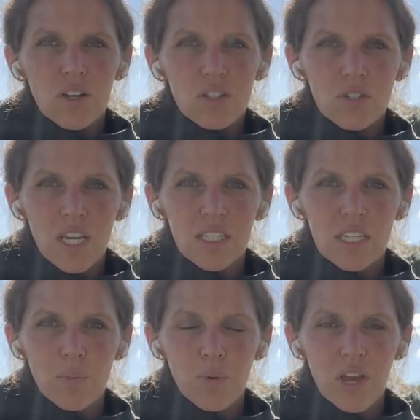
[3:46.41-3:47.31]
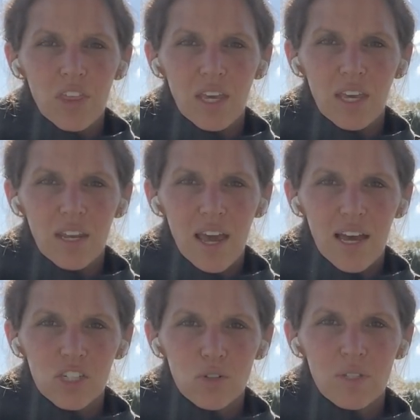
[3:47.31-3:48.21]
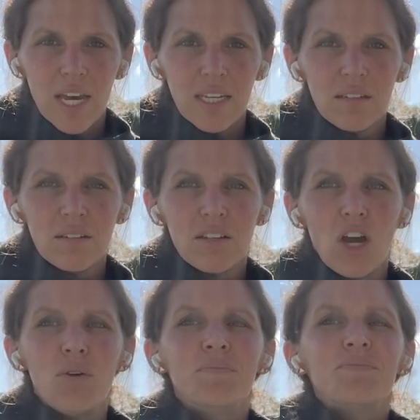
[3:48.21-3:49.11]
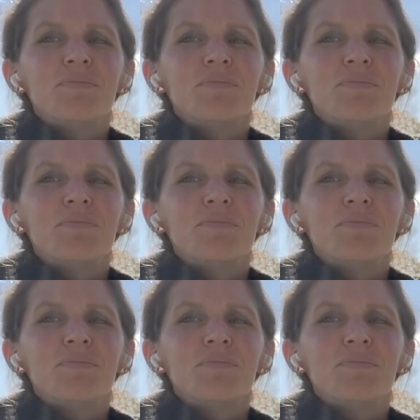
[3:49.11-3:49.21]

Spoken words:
So take a deep breath in as you tighten, go.